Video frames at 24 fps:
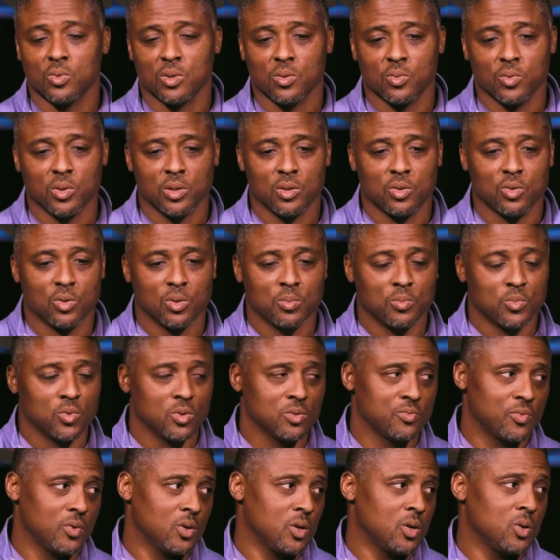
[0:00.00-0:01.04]
where we're doing
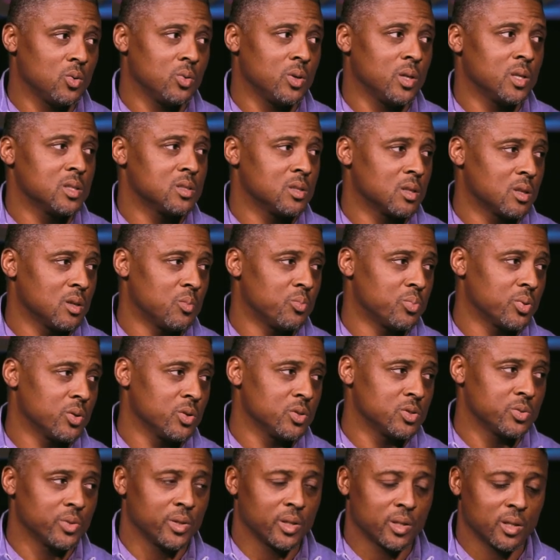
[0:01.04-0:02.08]
more of a holistic
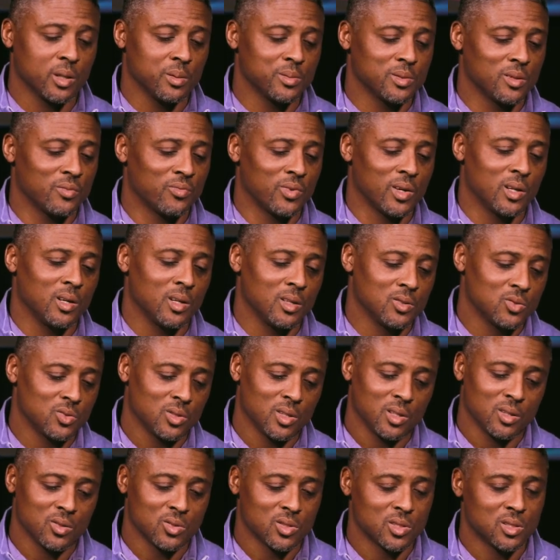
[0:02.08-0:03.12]
approach when it comes to
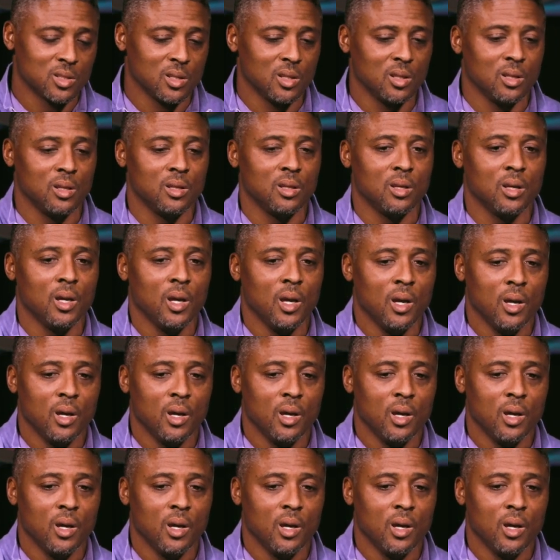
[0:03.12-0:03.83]
financial literacy,